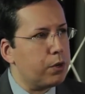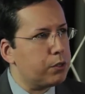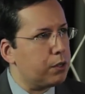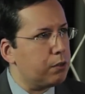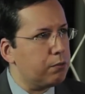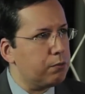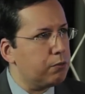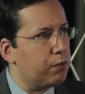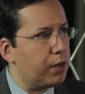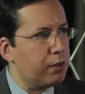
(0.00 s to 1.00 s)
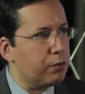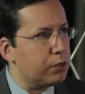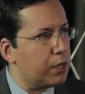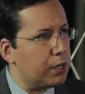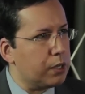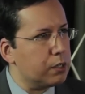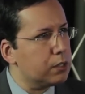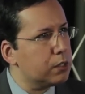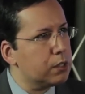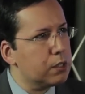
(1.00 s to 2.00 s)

Russia in five or ten years?